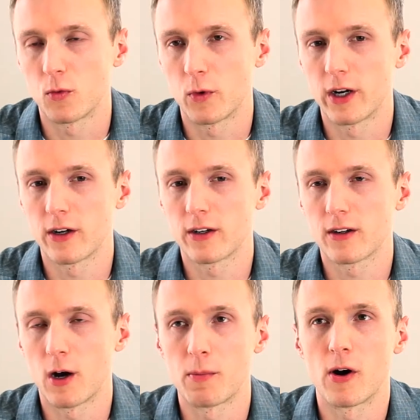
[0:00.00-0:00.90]

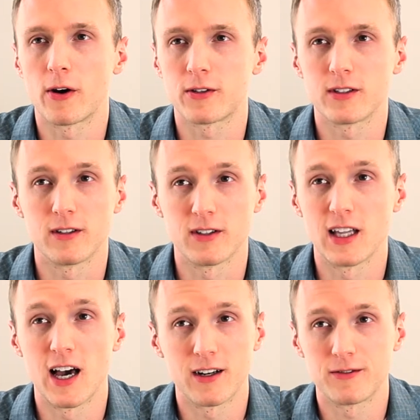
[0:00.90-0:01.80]
We're a part of a
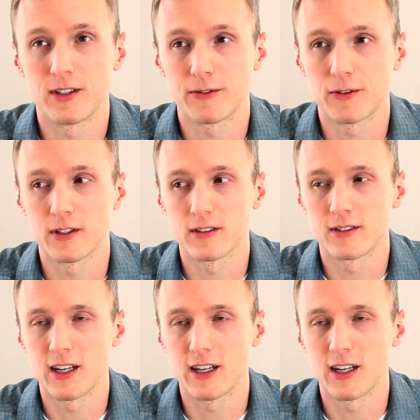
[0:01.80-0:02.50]
lot of different